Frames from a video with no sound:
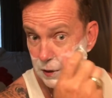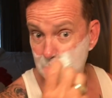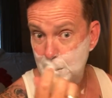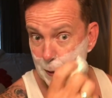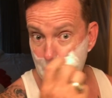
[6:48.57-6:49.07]

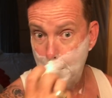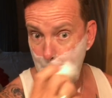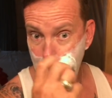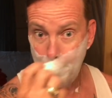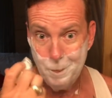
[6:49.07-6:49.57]
It's uh,
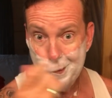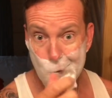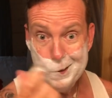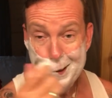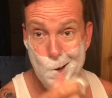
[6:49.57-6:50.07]

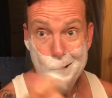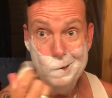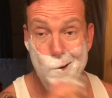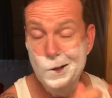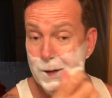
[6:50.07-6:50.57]
it's a hell
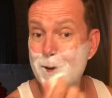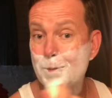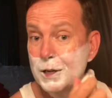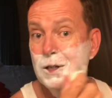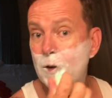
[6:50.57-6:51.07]
of a climb.